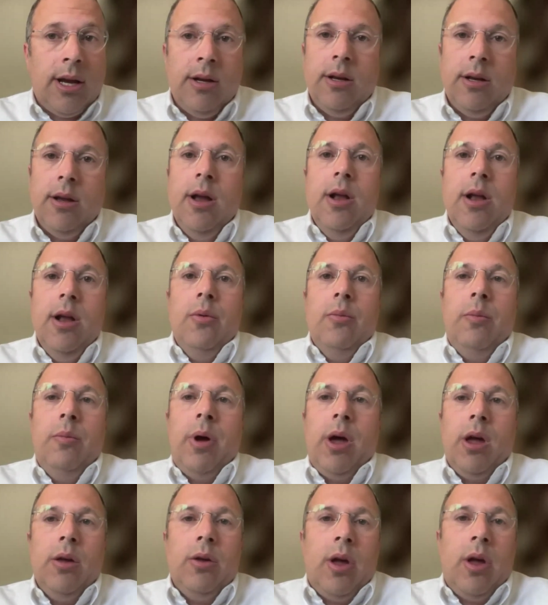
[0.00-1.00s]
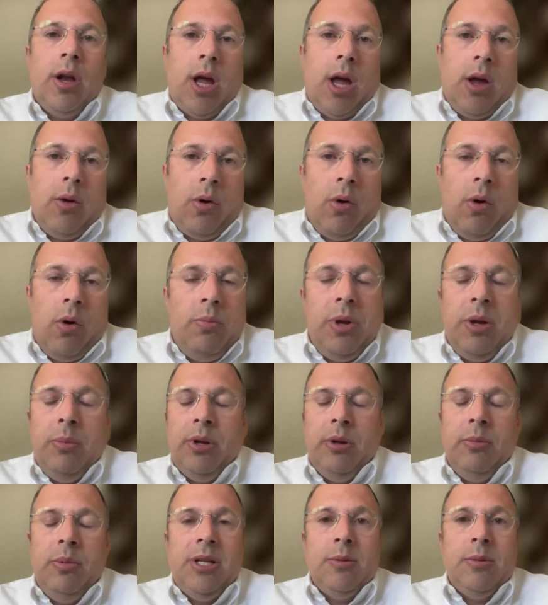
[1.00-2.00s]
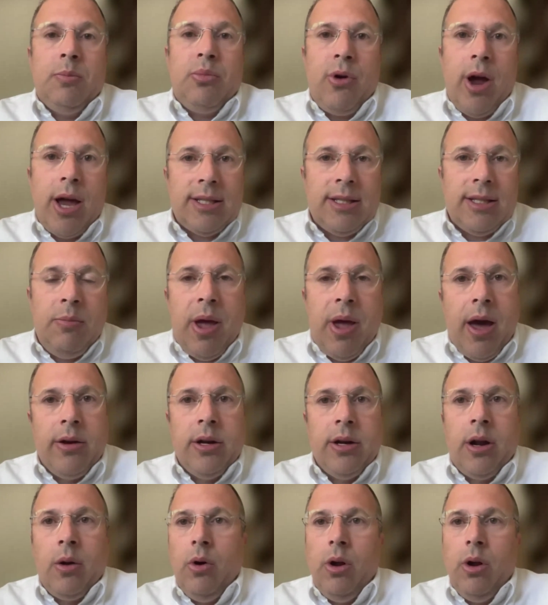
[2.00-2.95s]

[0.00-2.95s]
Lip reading: And I don't want people to be depressed about it.